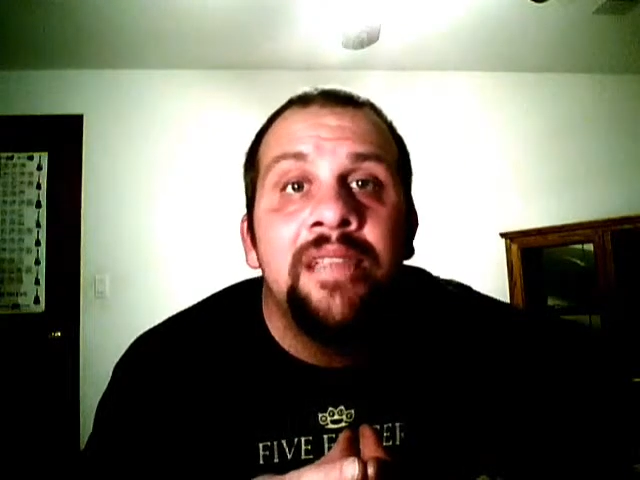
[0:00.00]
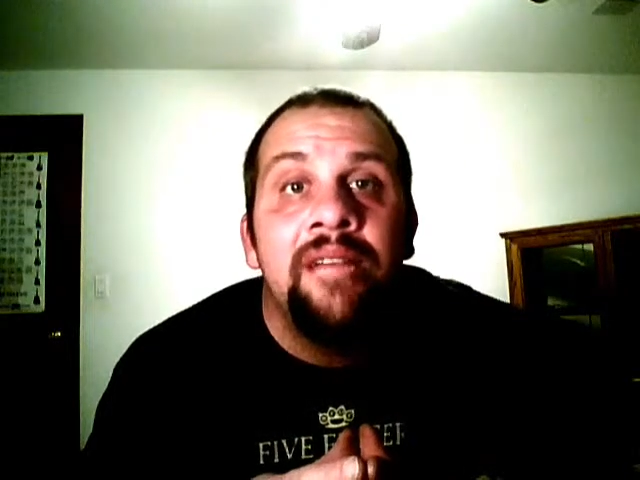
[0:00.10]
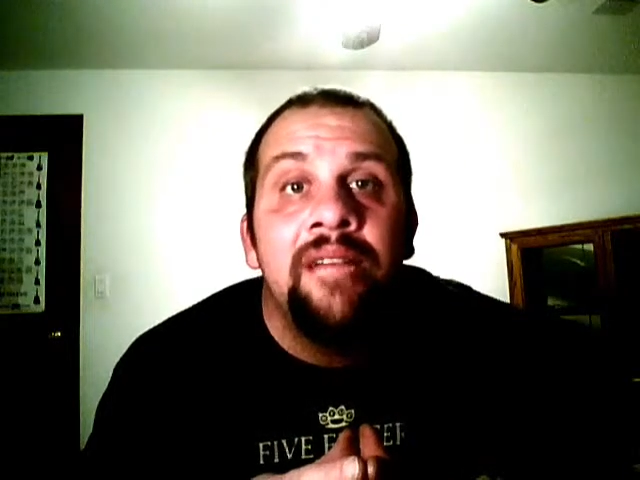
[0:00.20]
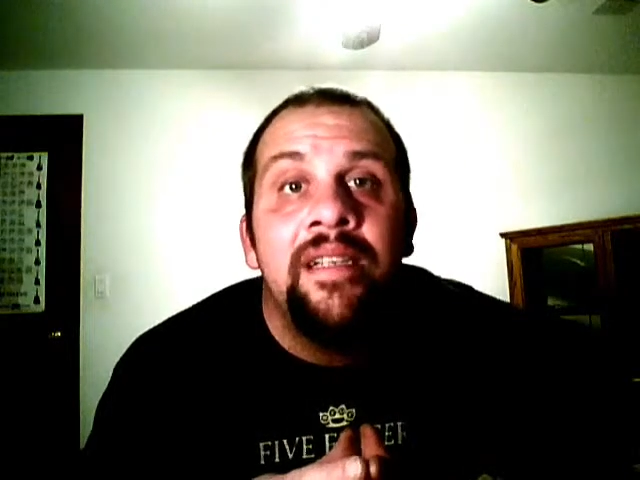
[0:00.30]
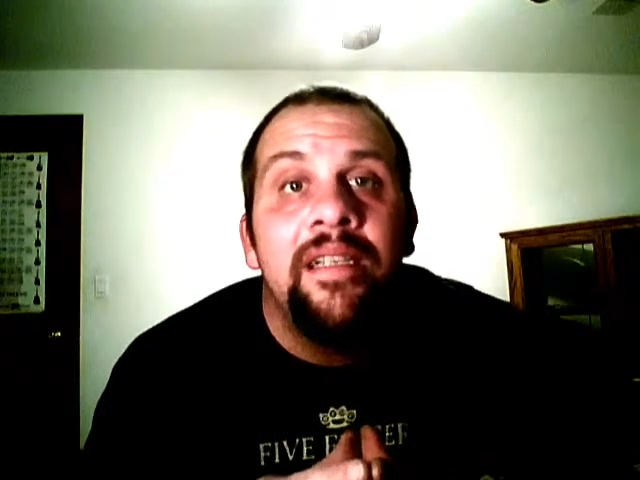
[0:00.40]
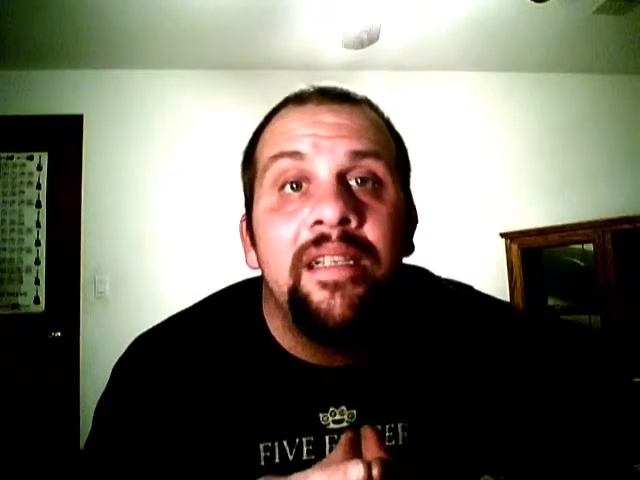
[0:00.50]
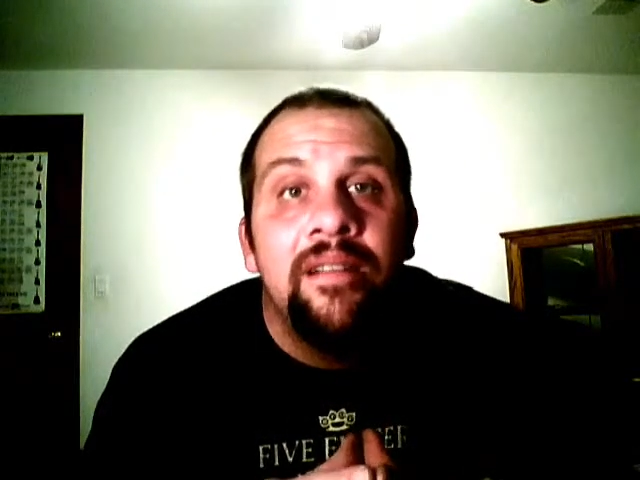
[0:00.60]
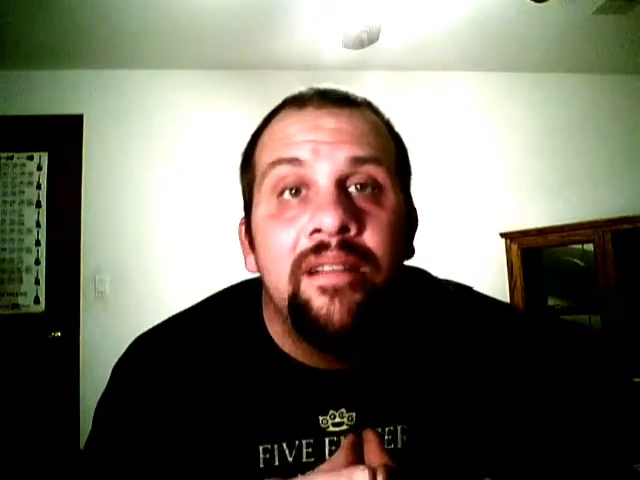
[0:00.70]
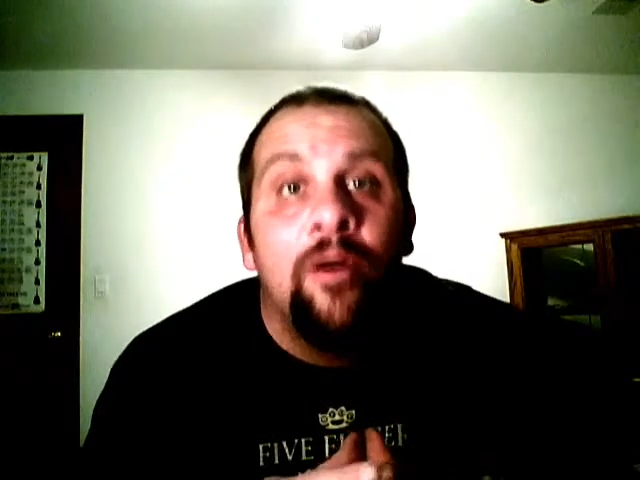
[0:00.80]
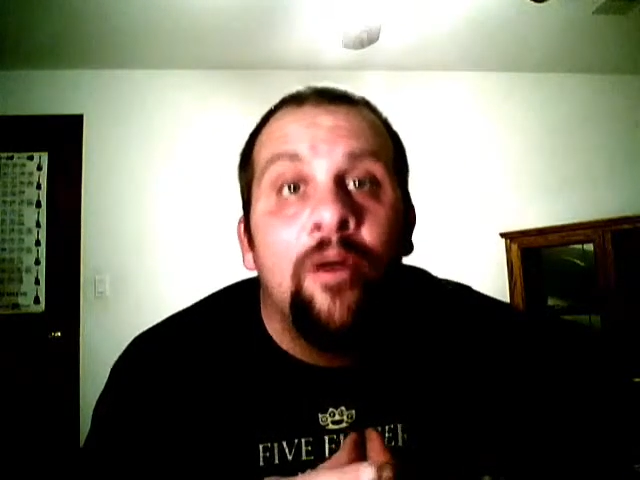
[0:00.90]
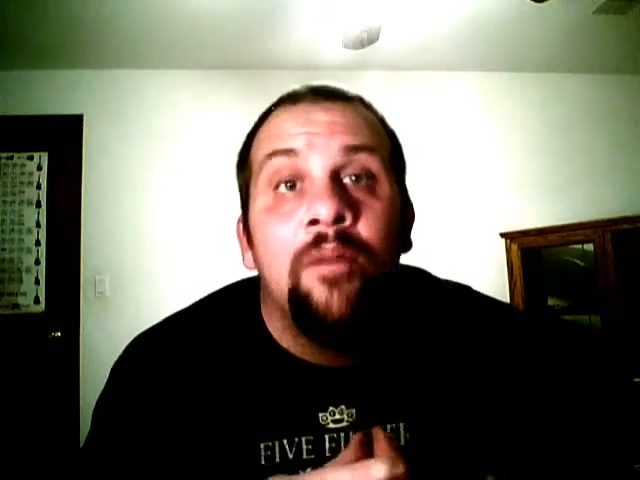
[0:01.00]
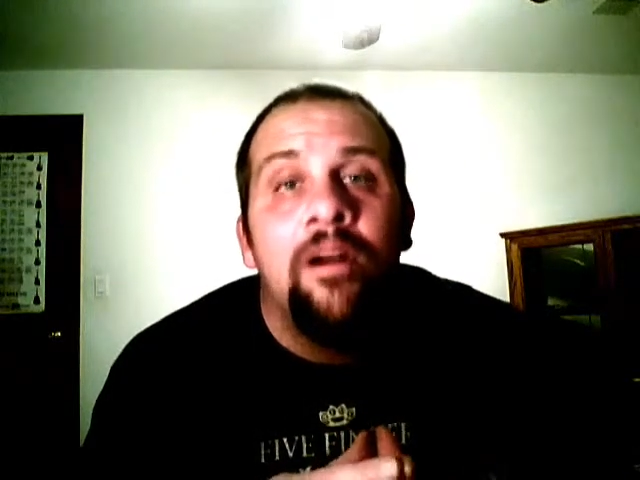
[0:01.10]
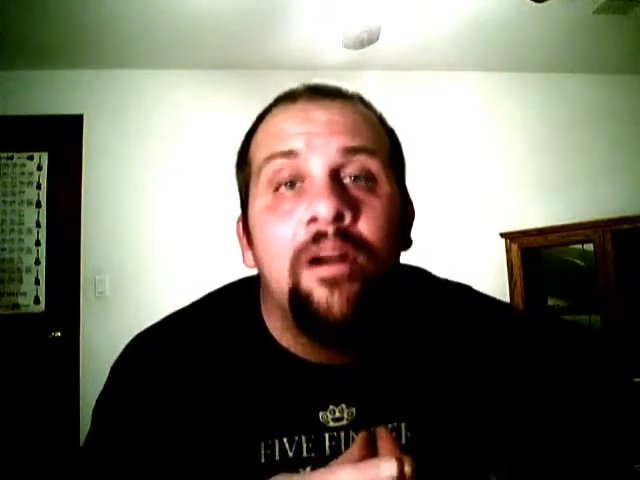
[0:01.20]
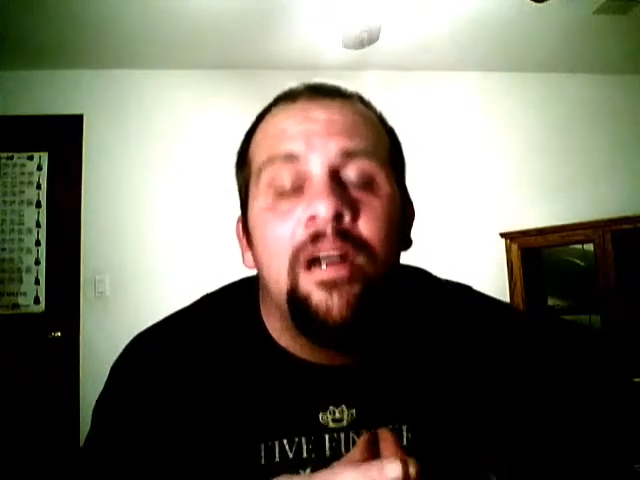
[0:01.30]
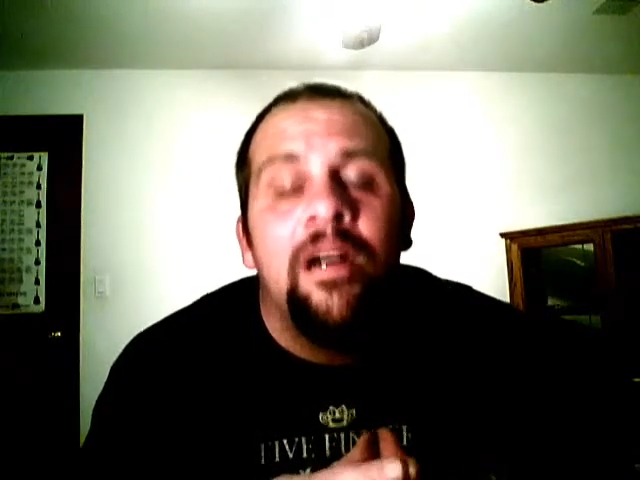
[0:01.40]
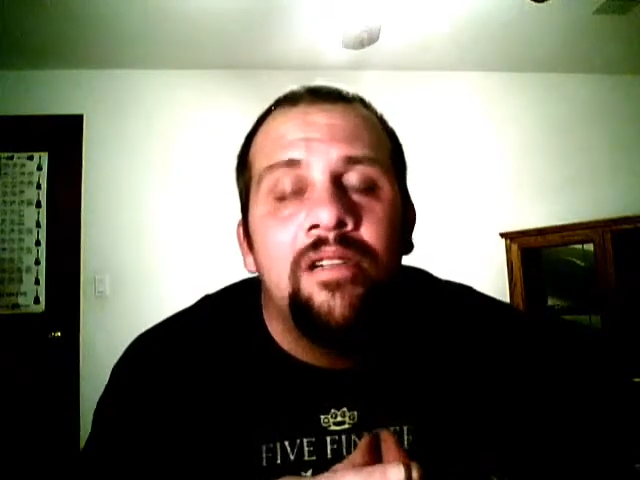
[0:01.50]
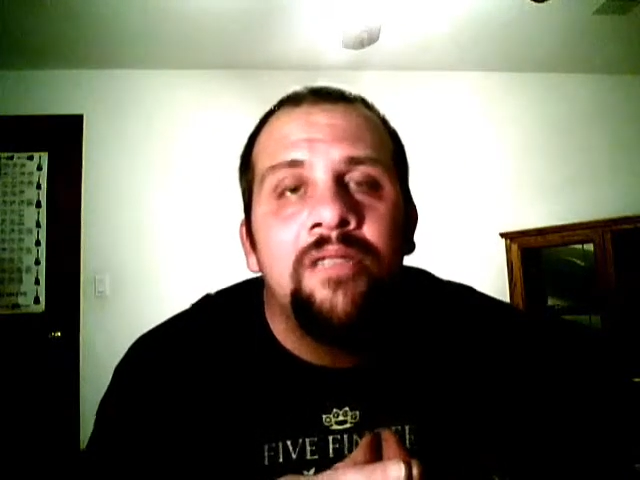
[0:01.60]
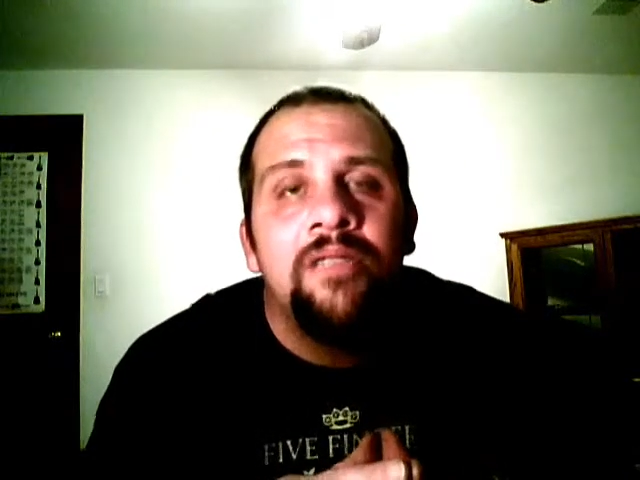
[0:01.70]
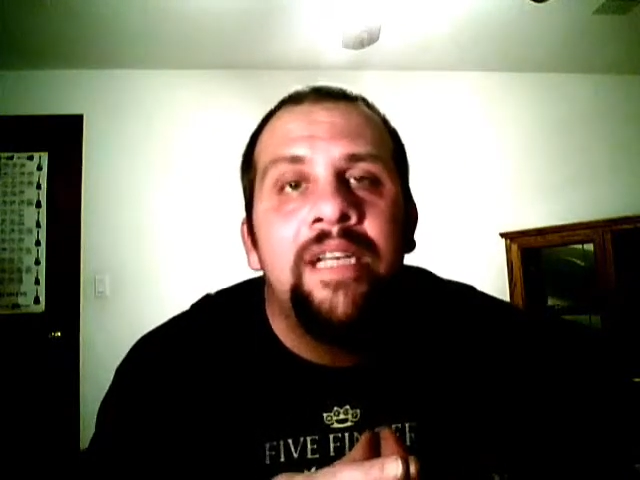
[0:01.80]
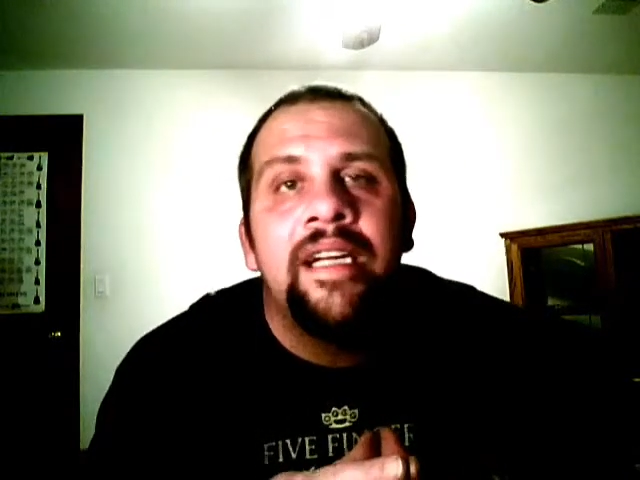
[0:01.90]
70 or more hours
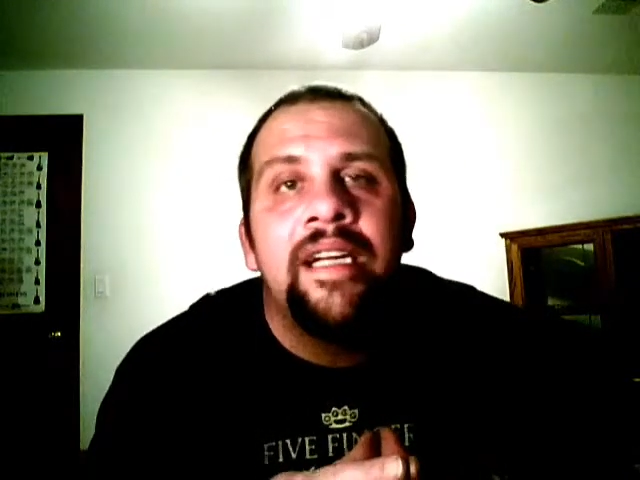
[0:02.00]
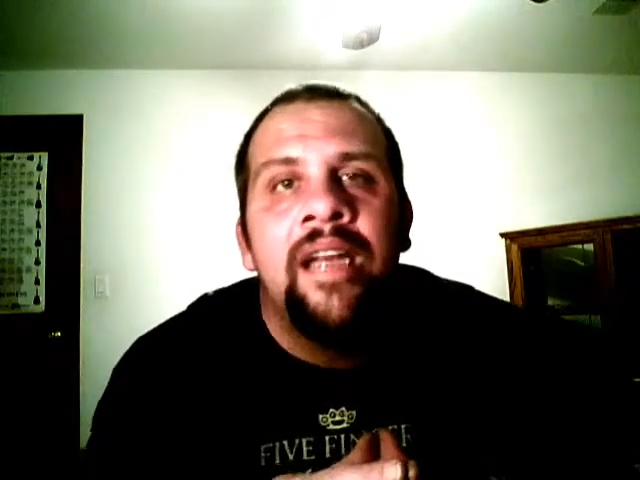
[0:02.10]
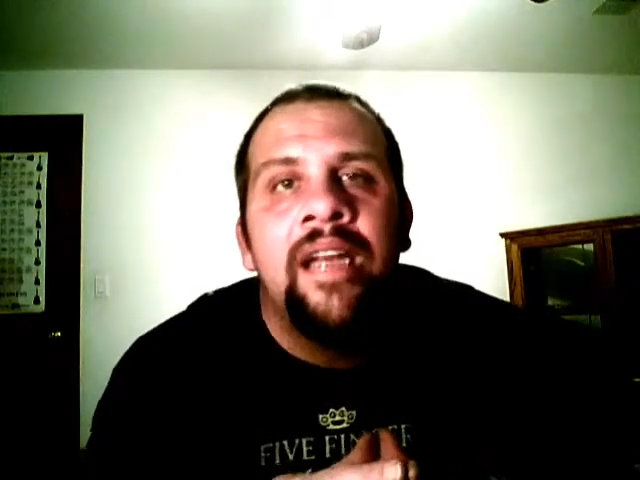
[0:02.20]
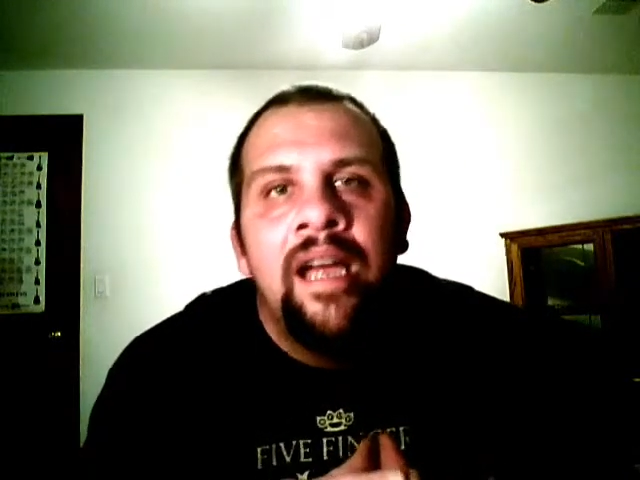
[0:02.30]
a week.